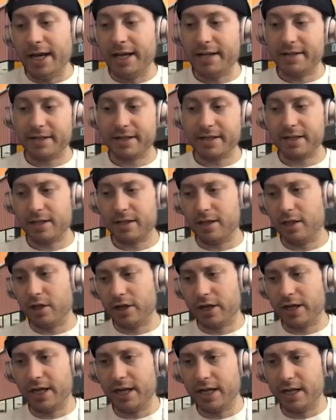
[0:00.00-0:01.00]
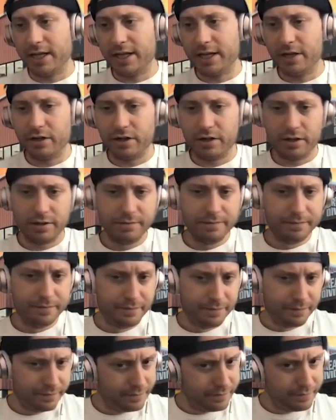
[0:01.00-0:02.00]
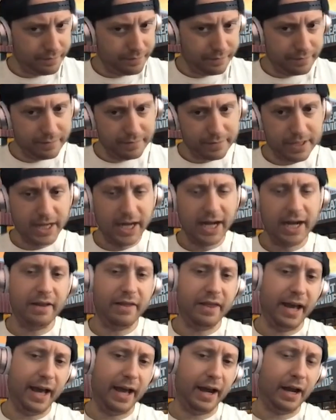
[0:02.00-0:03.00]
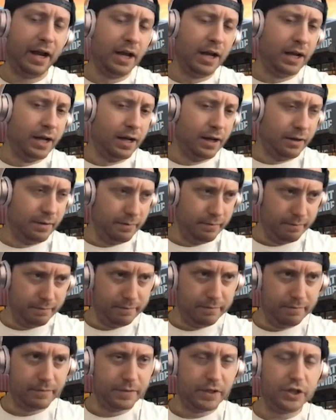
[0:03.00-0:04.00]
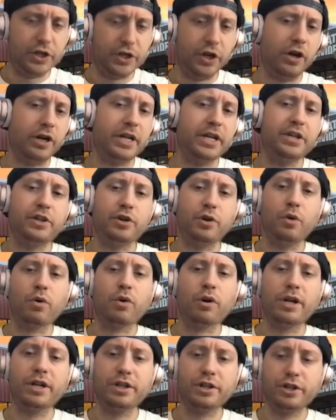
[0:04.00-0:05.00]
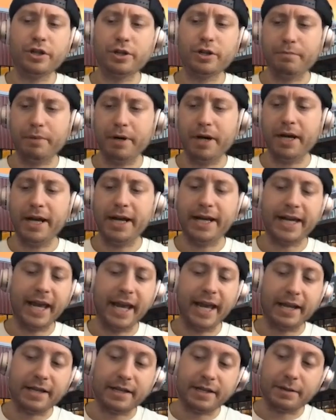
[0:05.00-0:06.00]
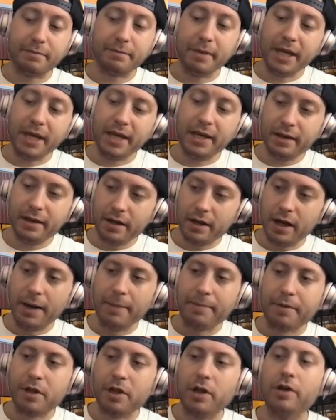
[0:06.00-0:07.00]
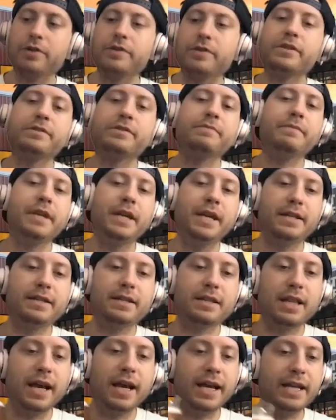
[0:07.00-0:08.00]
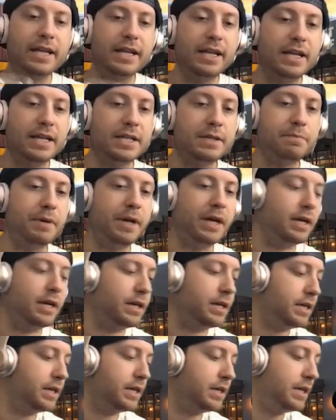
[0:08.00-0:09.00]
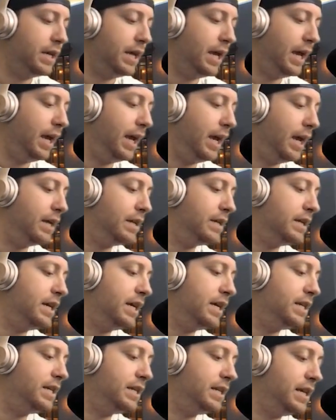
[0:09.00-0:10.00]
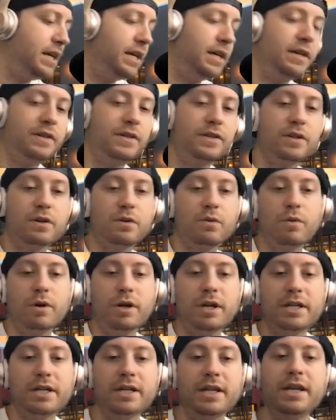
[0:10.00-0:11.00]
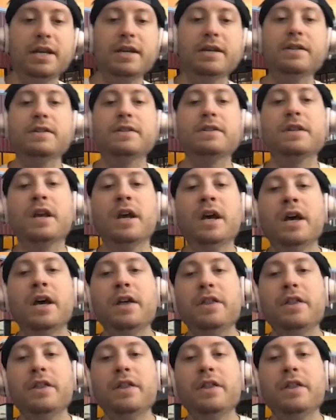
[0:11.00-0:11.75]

It's looking a little kind of that darkish orange, but again, to me, up close, it's light, it's pink, and it is what it is.